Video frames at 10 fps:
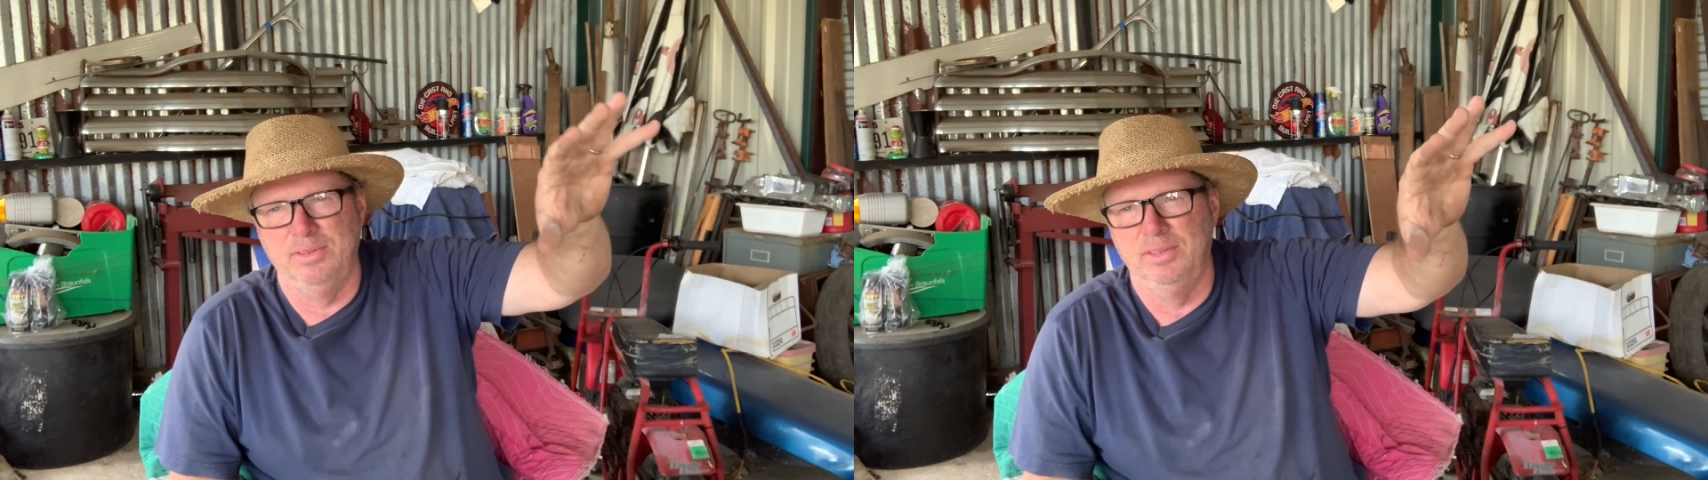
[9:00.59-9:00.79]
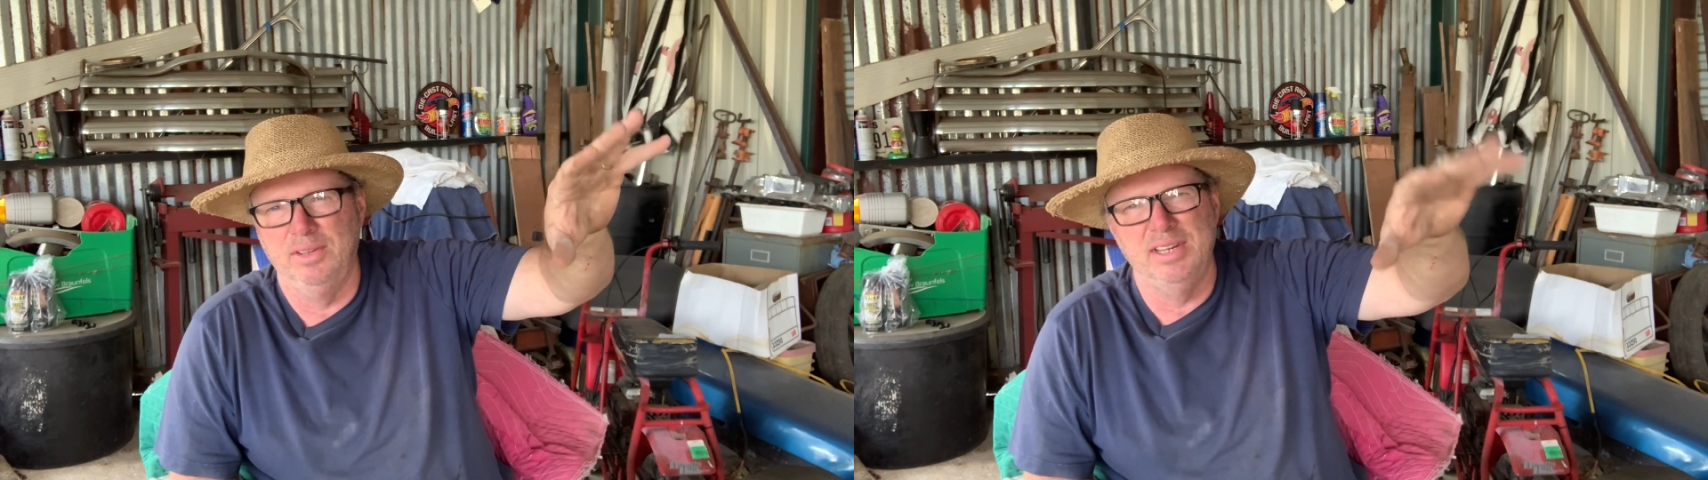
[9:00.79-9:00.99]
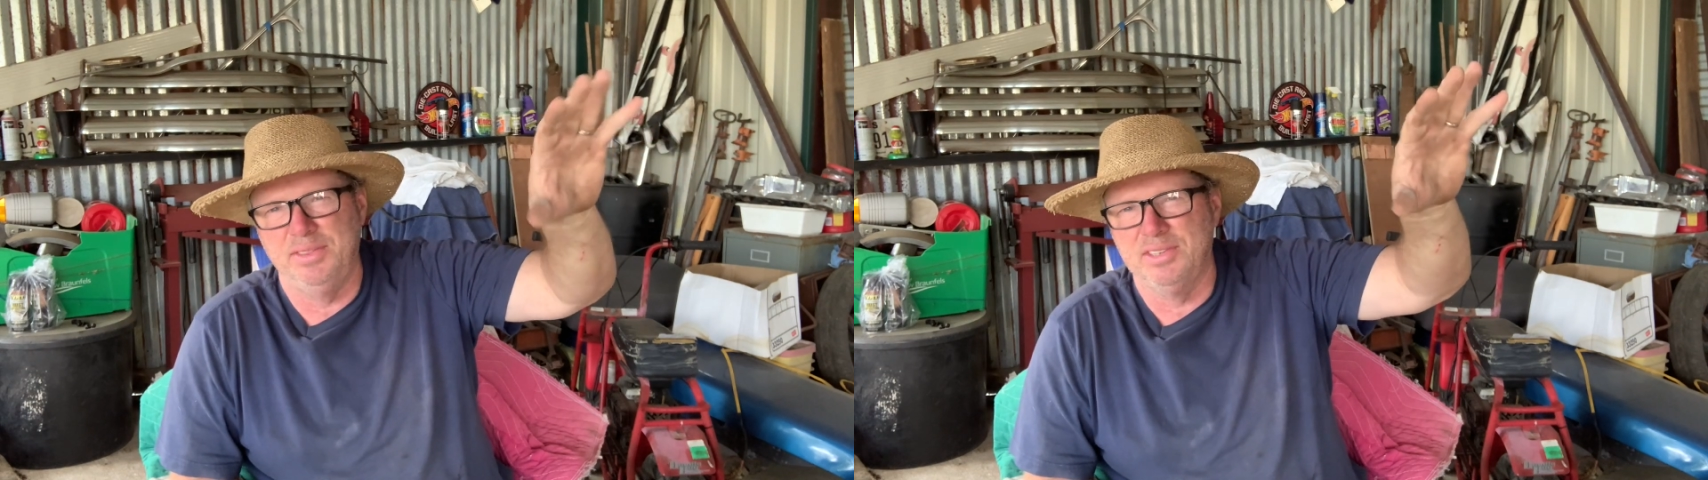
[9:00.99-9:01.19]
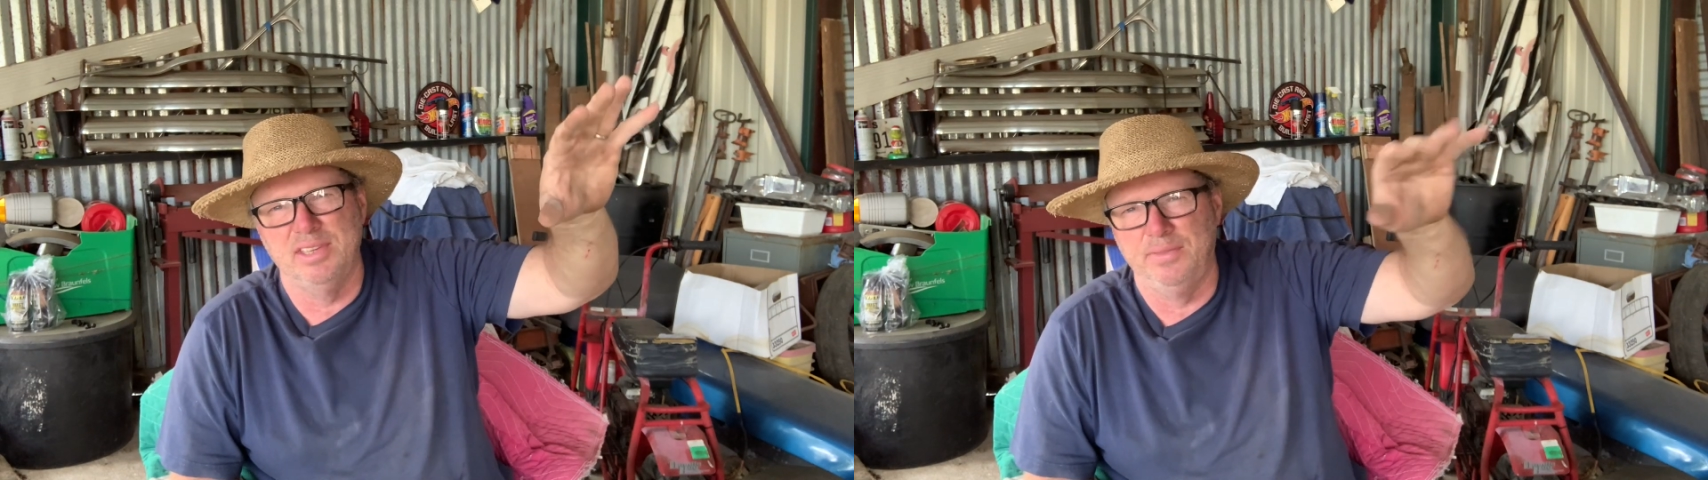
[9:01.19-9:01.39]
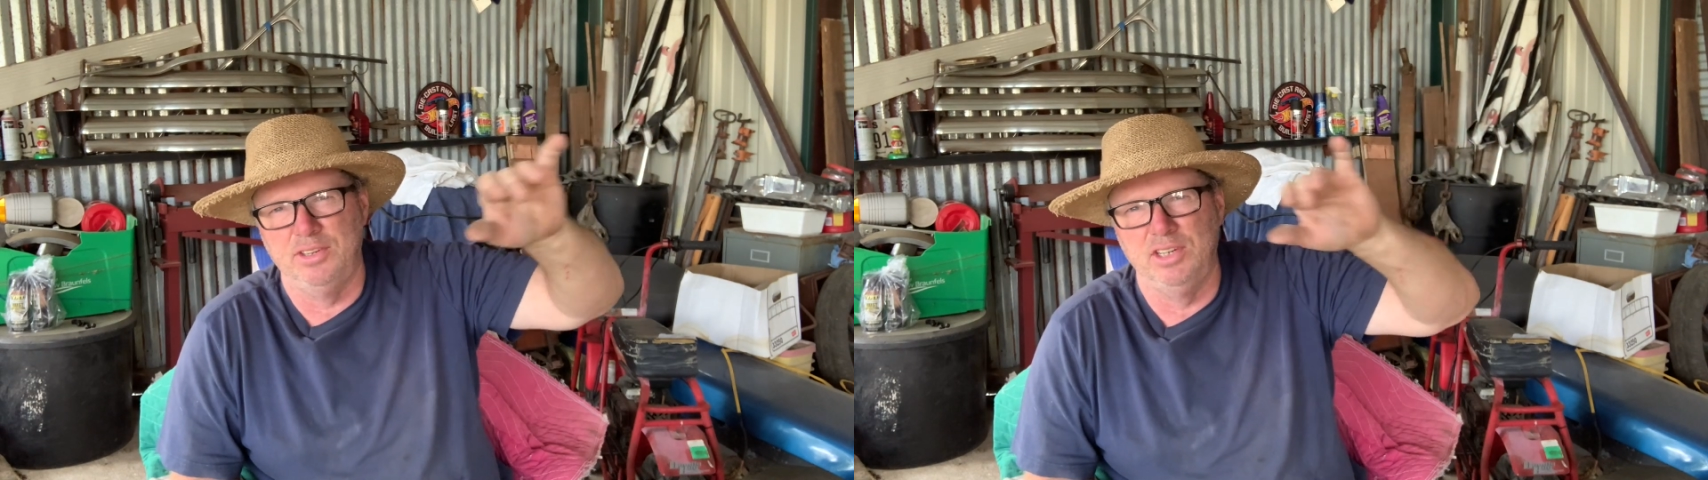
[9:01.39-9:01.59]
not the
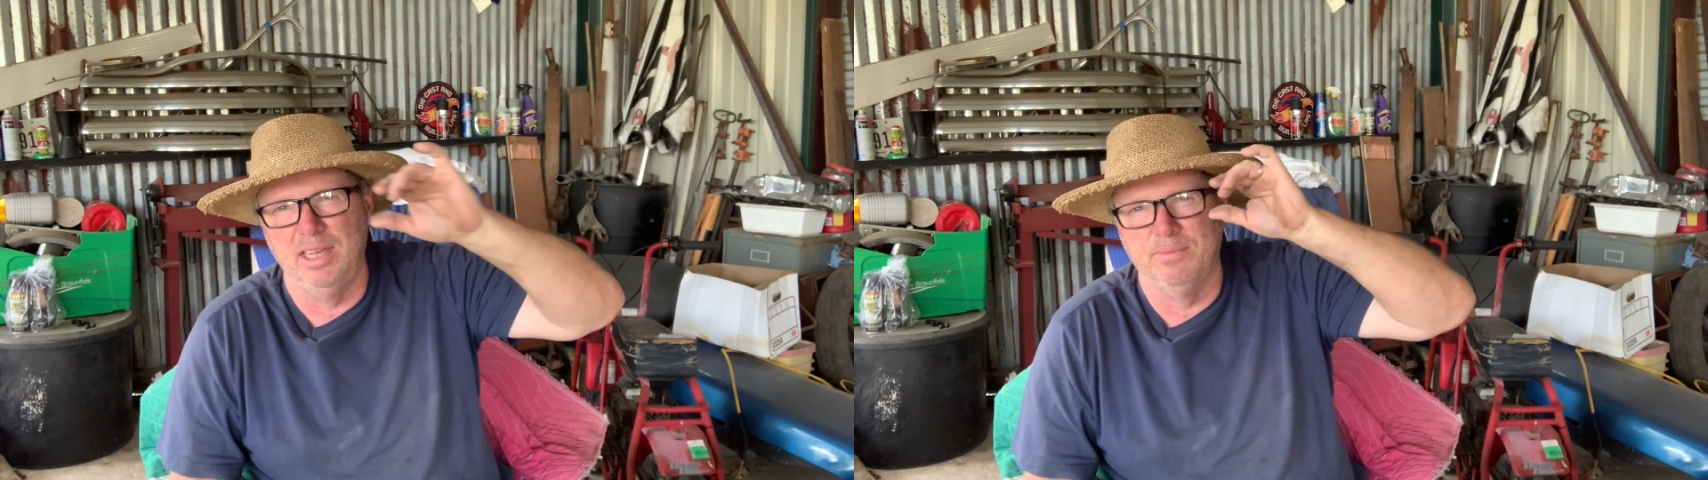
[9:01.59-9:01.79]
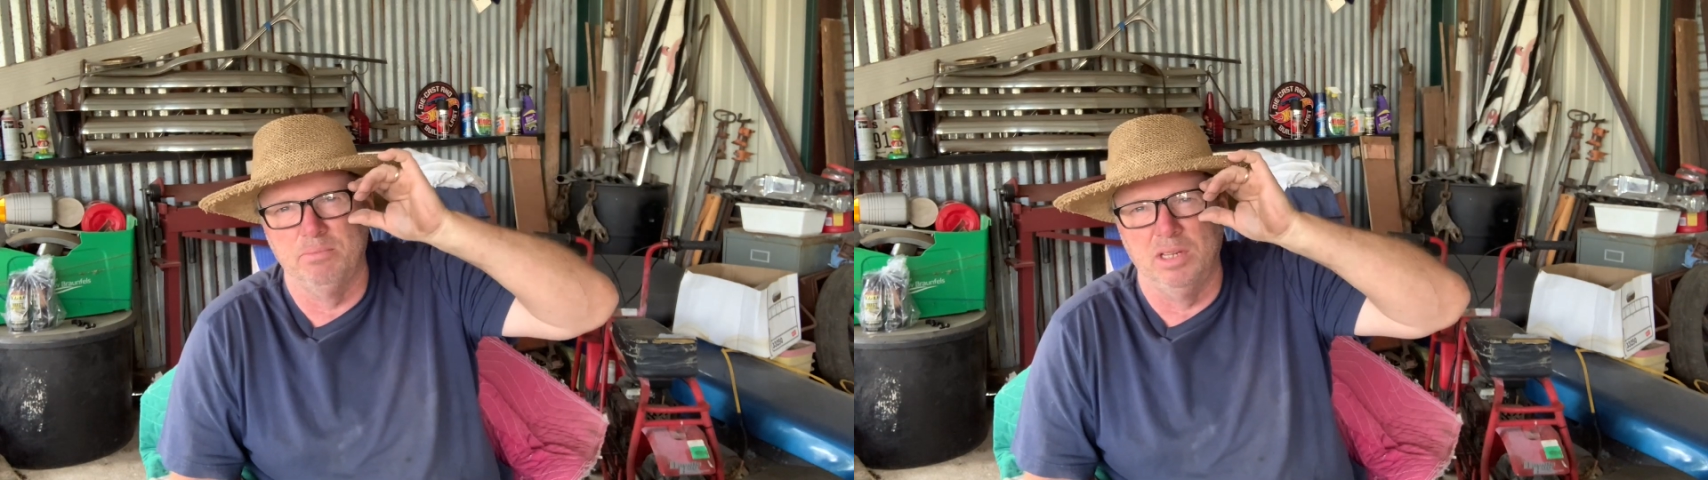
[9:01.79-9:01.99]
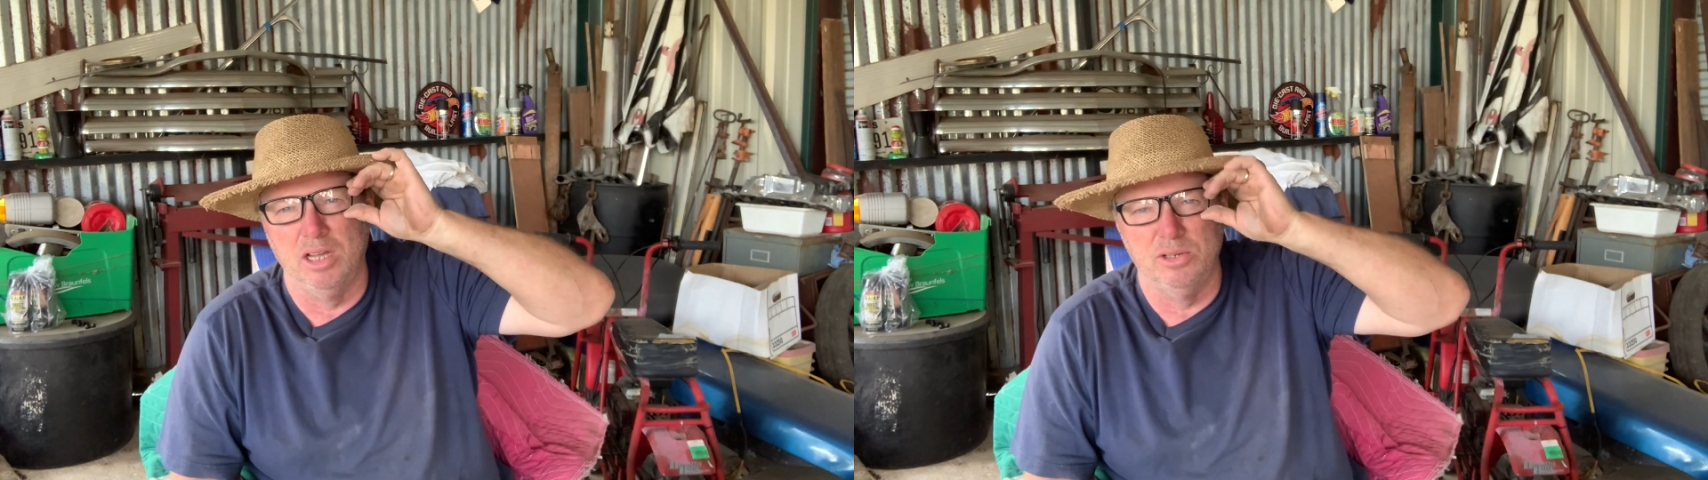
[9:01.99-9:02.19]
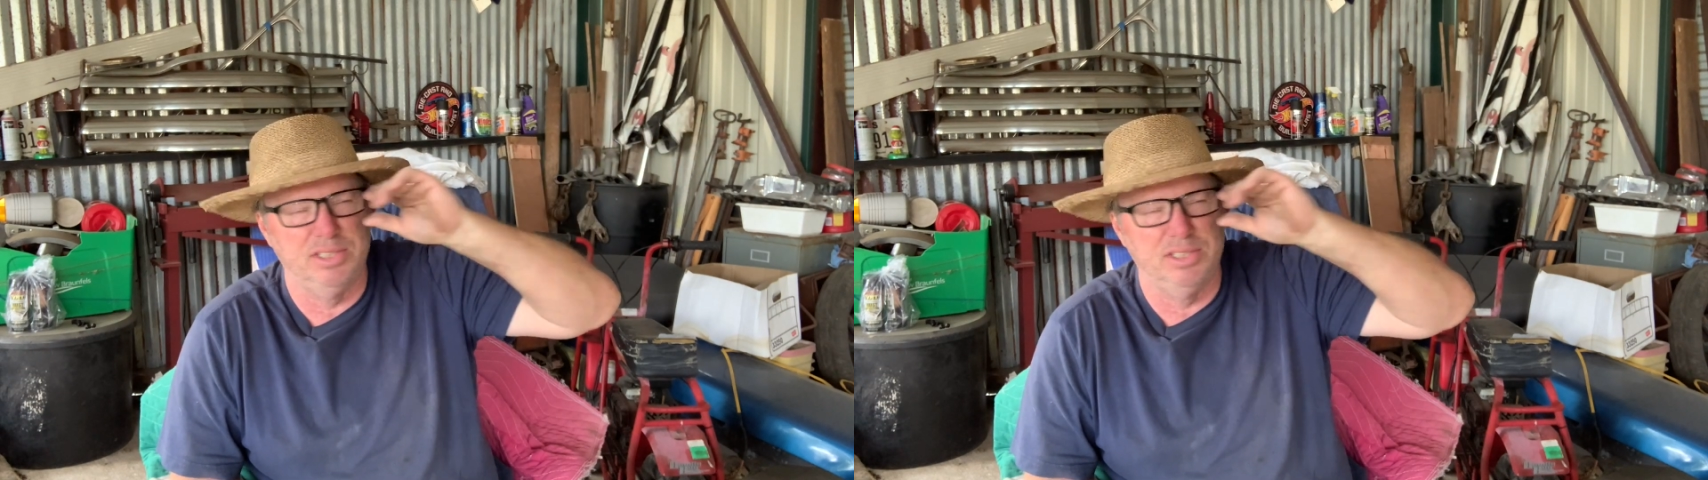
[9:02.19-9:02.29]
stuff that you get from Lowe's.